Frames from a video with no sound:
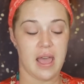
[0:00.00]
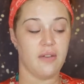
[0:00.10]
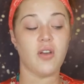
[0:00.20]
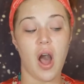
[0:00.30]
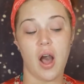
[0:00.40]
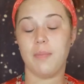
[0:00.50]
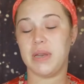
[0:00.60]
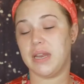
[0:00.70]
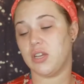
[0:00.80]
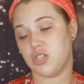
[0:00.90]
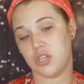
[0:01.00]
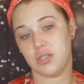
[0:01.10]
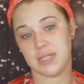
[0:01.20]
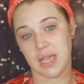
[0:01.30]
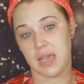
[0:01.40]
have
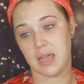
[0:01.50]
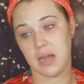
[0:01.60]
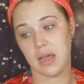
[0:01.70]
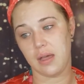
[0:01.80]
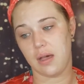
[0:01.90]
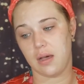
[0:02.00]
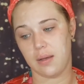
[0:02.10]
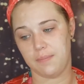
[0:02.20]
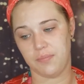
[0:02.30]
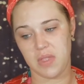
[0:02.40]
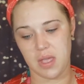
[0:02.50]
combination skin. Um,